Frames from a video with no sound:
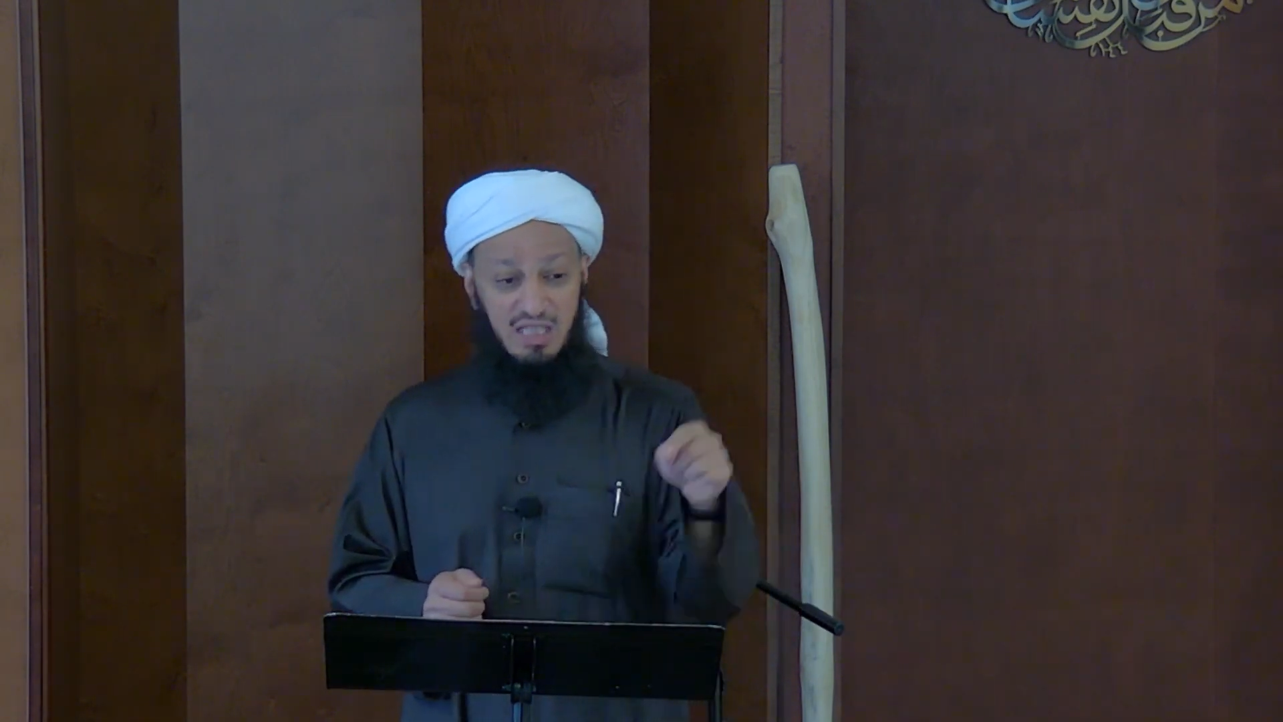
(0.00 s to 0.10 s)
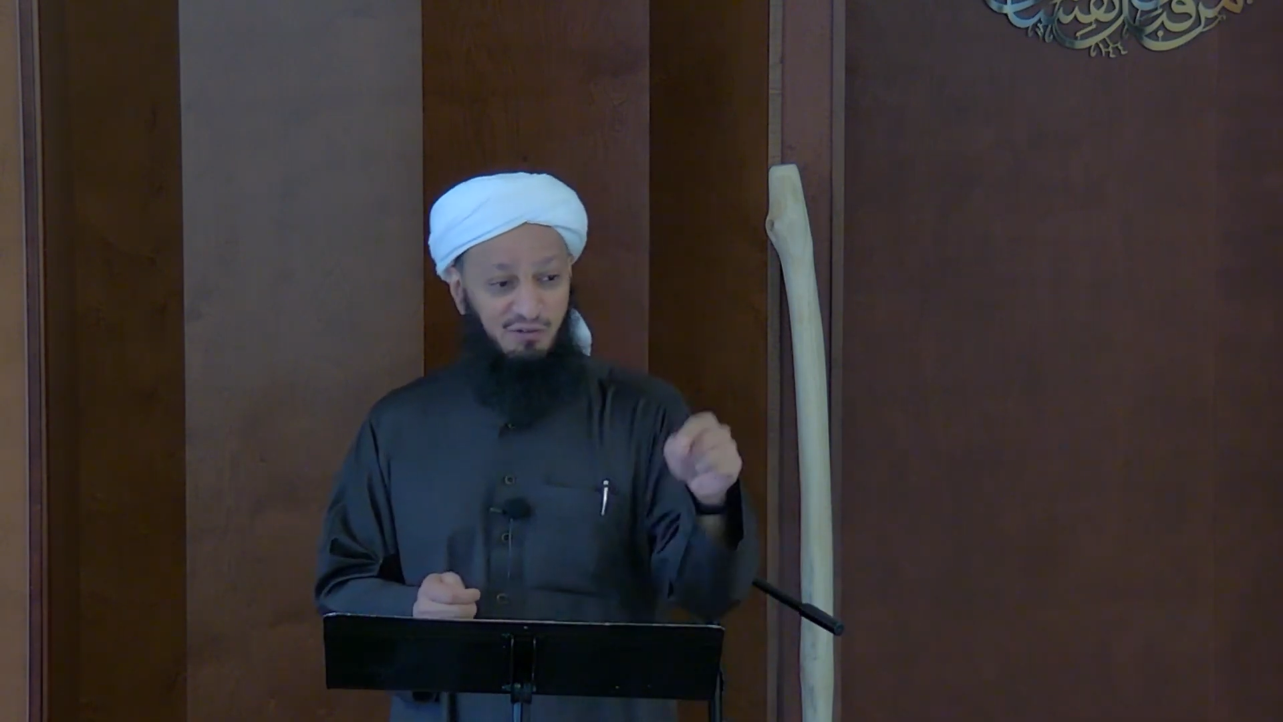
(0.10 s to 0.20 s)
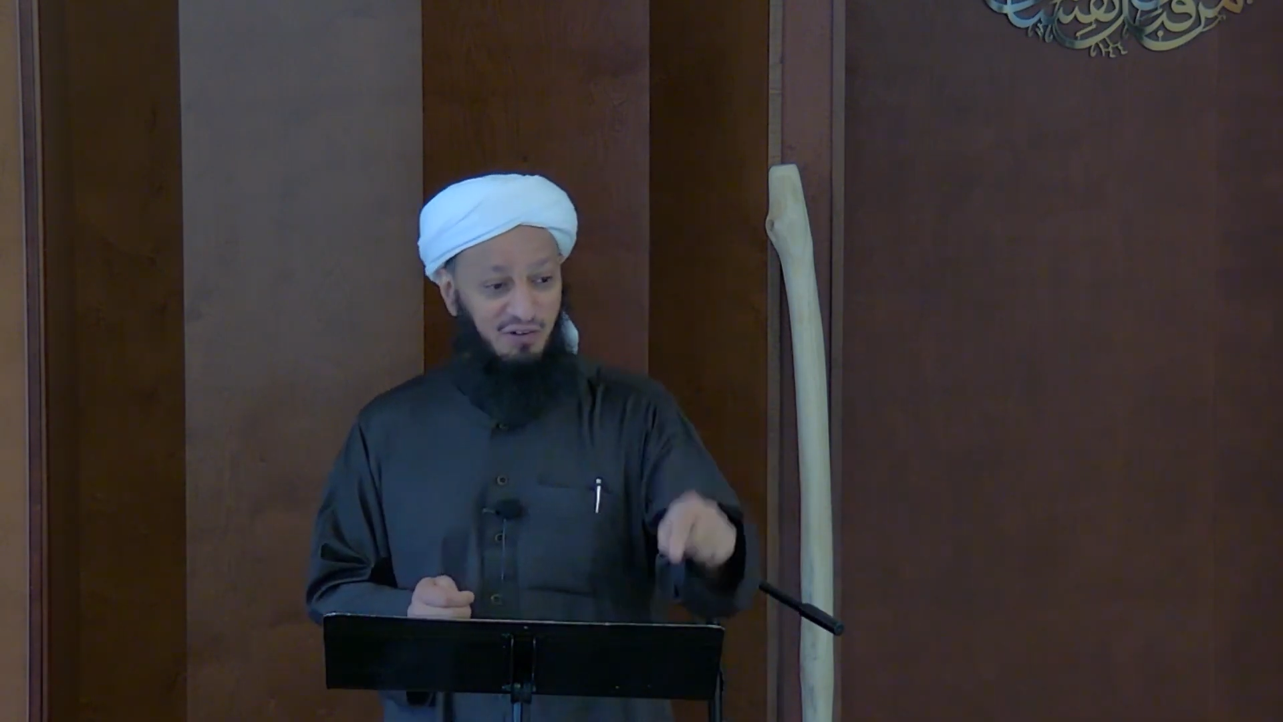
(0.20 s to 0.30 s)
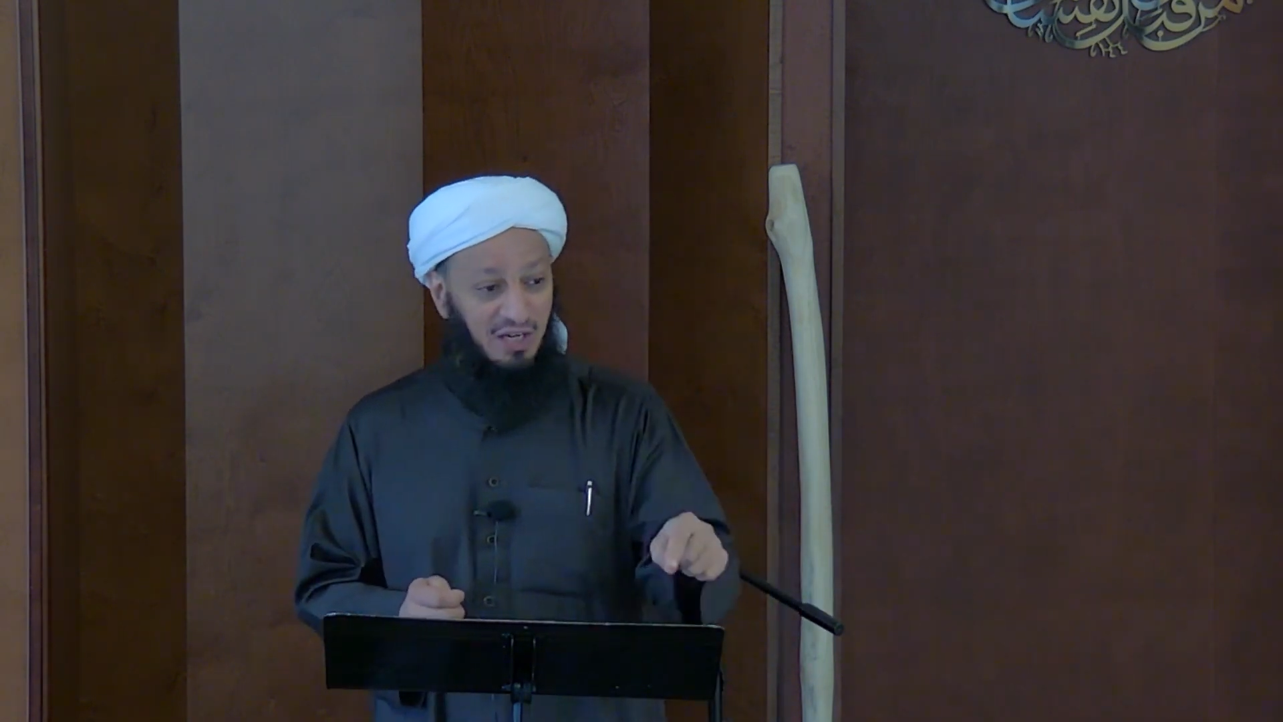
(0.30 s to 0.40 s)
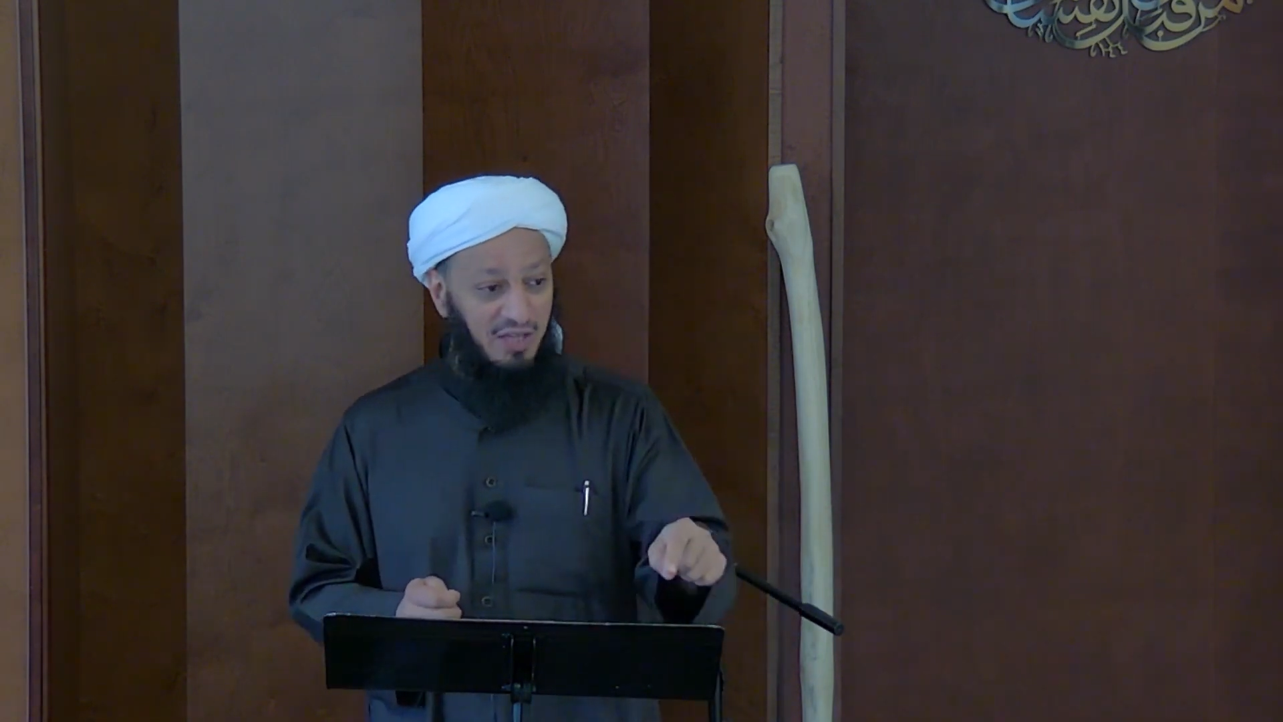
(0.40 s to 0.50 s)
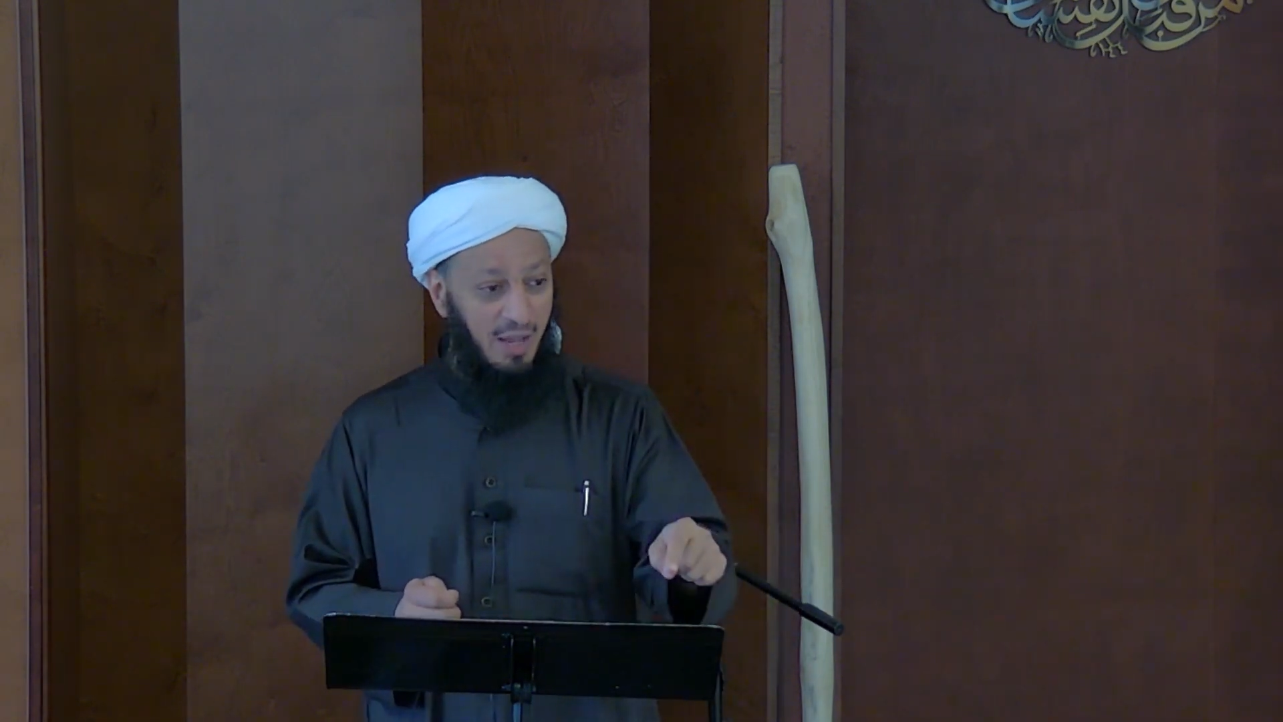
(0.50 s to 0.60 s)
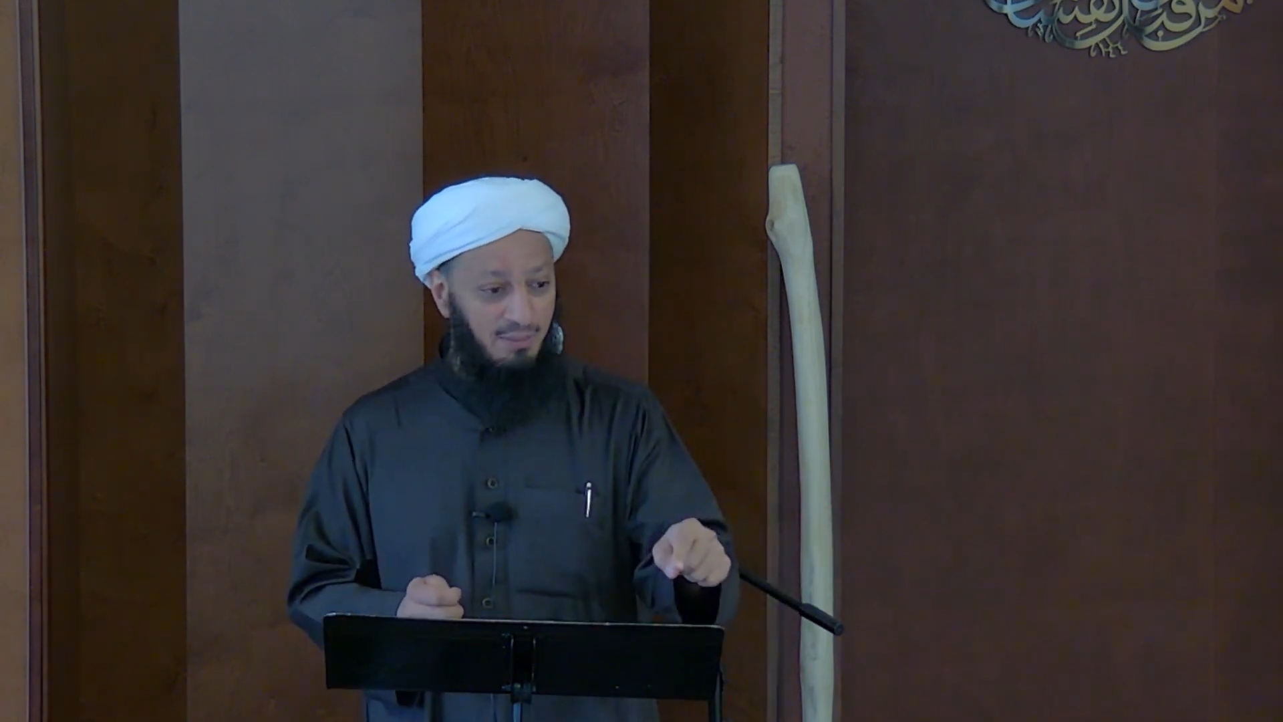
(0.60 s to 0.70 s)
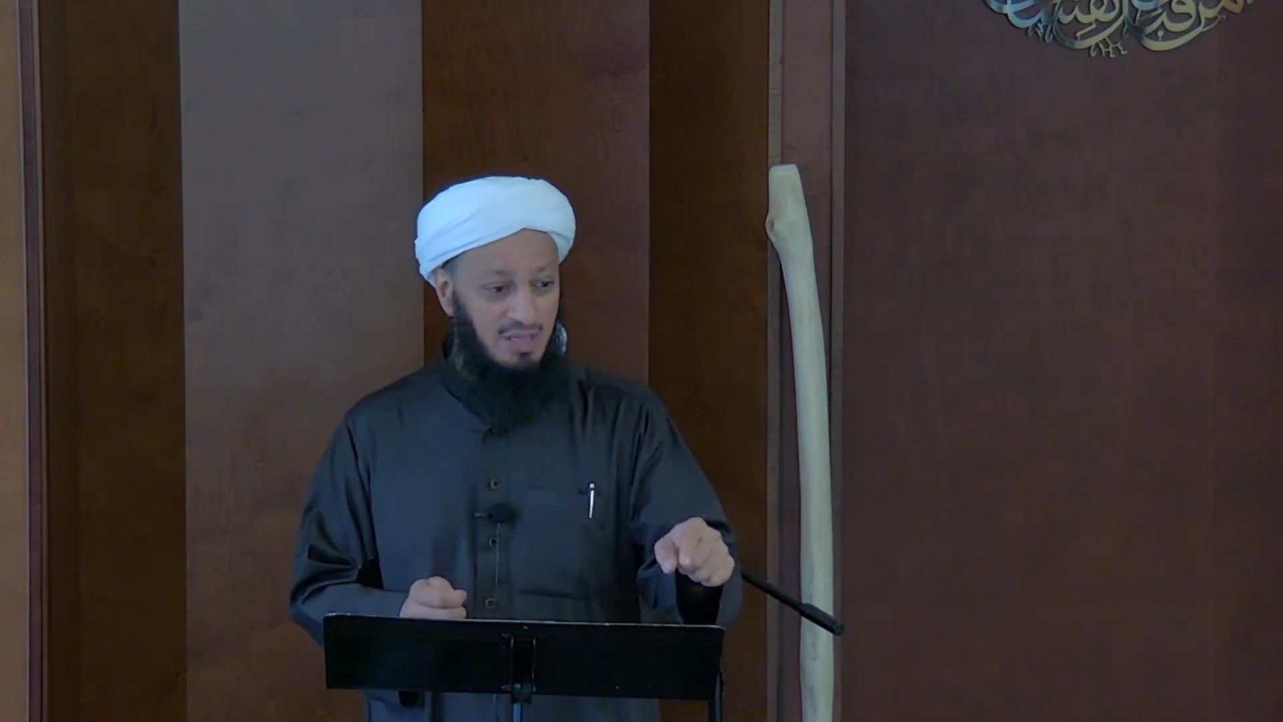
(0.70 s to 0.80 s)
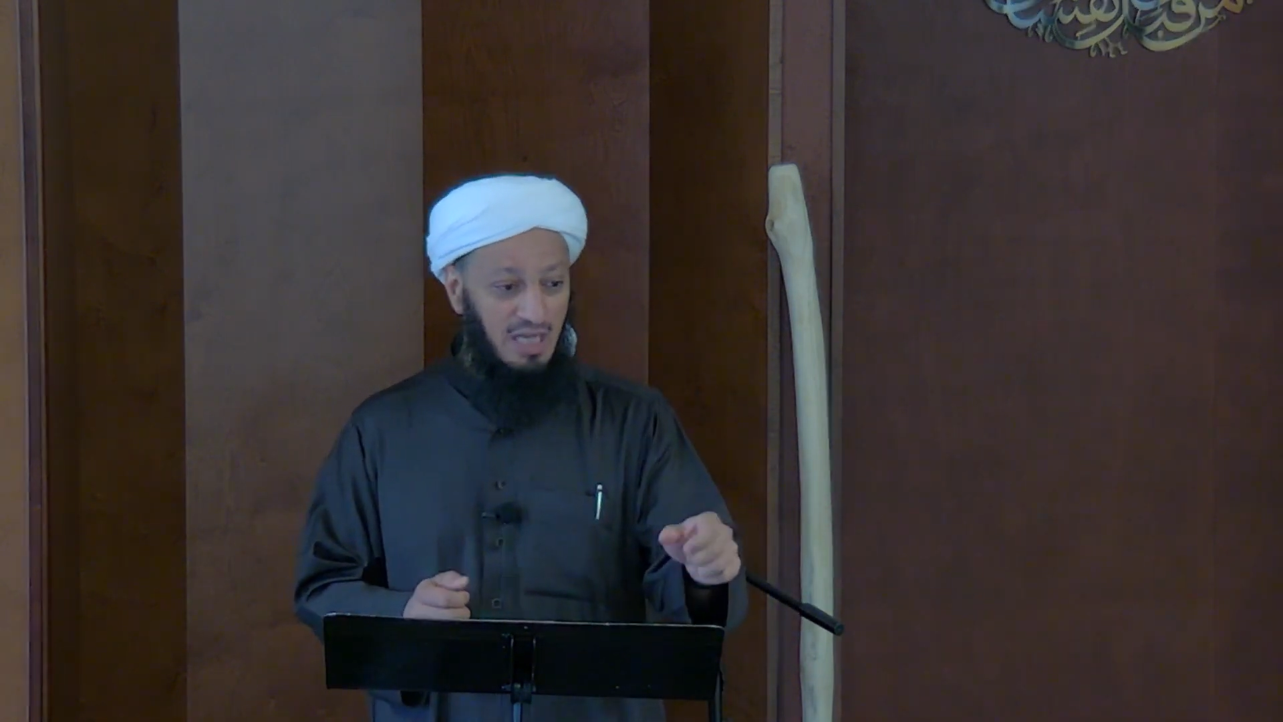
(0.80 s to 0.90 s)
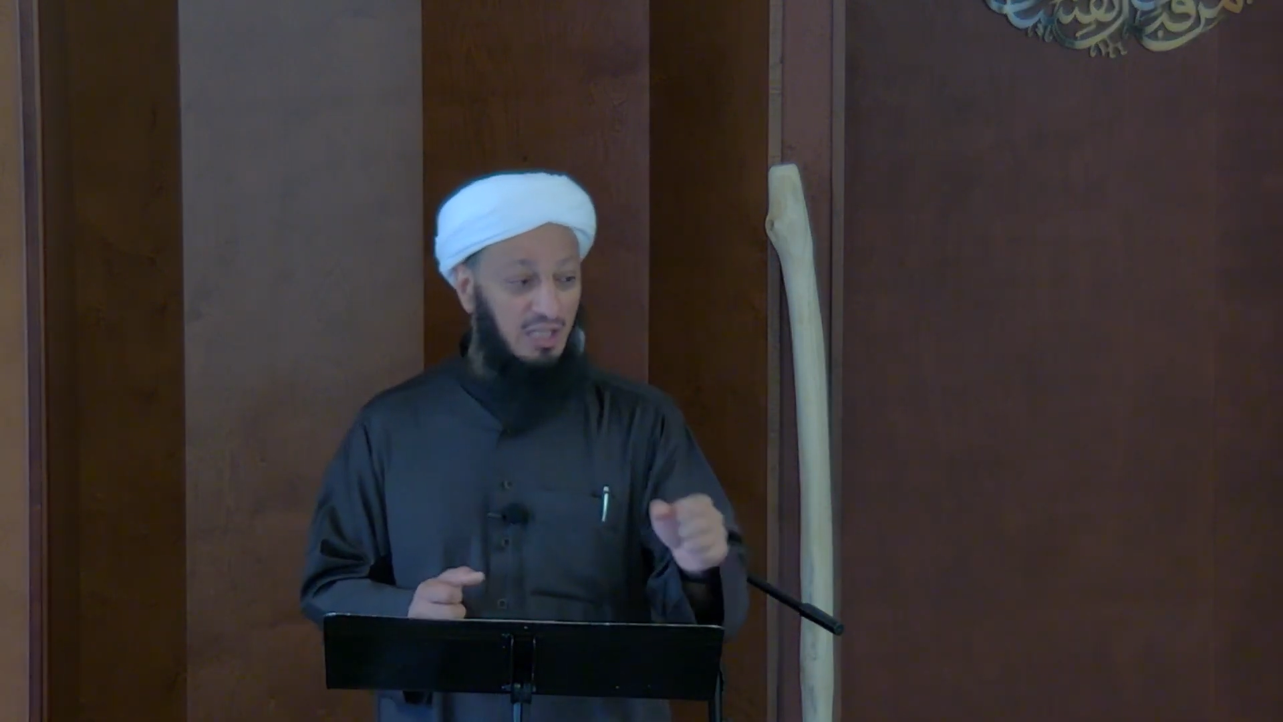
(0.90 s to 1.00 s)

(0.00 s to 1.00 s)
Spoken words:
defeat them